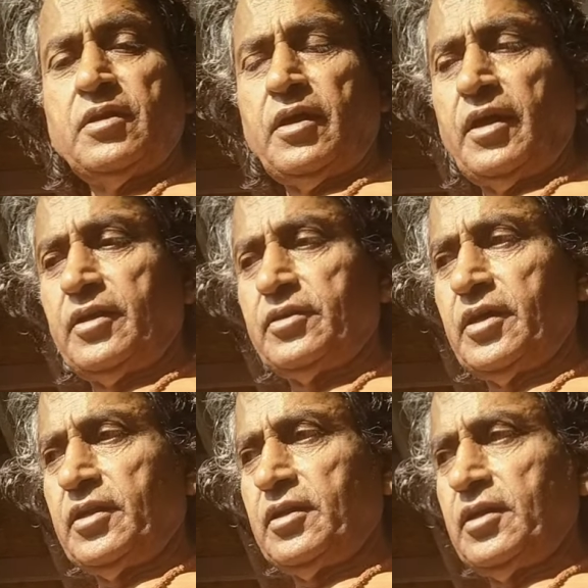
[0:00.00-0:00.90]
and
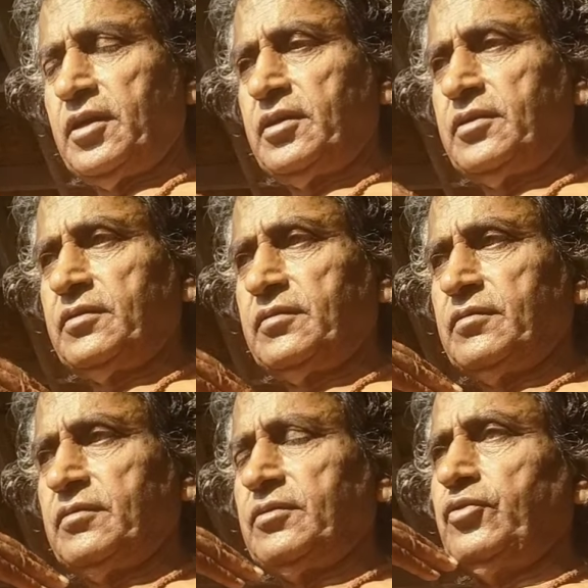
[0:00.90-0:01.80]
then
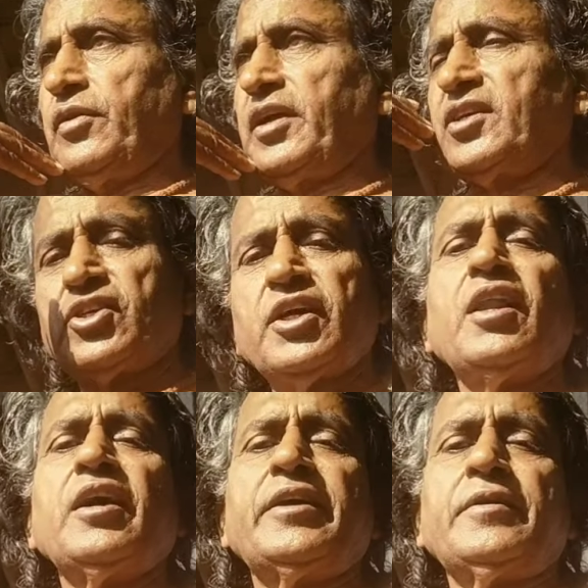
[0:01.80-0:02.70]
you're
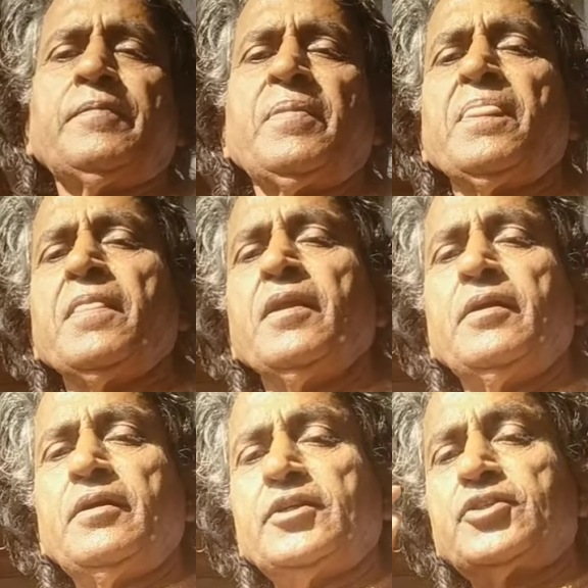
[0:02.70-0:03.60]
exhaling.
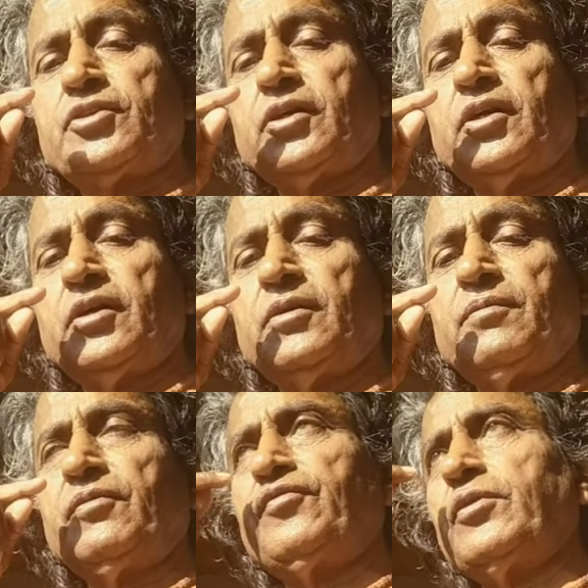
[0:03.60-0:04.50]
It's
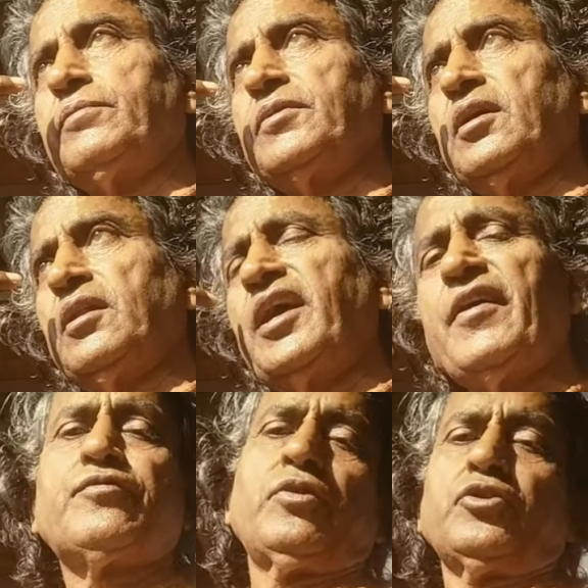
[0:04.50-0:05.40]
from the
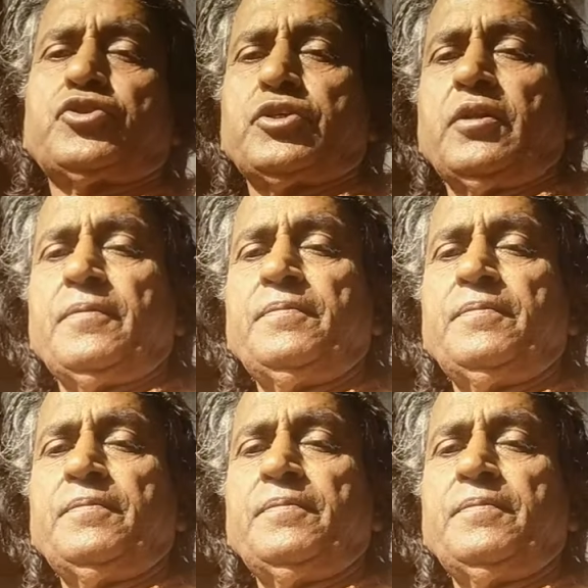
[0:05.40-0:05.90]
left nostril.